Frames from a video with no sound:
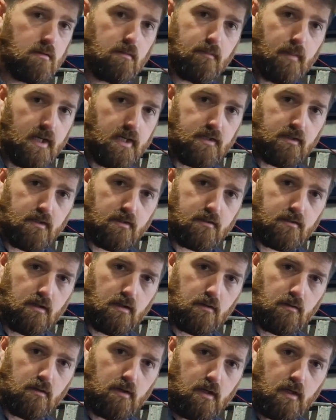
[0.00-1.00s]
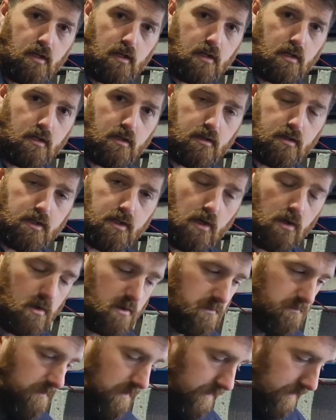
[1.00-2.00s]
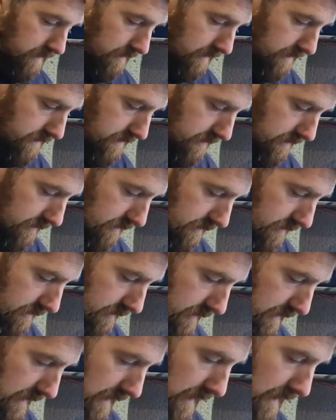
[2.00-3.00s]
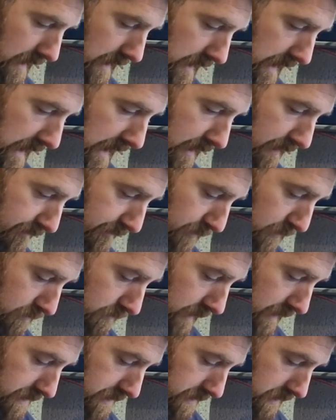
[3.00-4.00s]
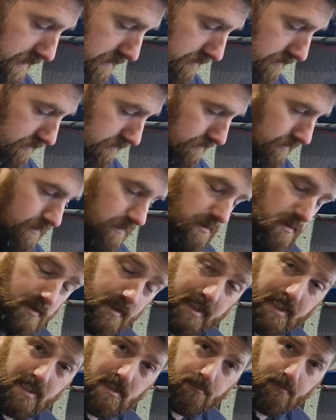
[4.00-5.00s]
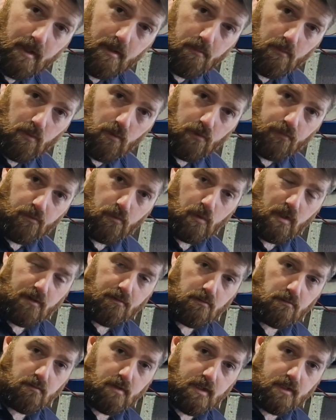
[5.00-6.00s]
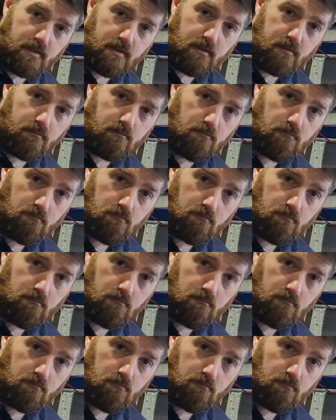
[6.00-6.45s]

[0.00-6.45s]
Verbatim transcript: amazing. So, you know, your cars run at a certain air fuel ratio, needs a bit more for whatever reason.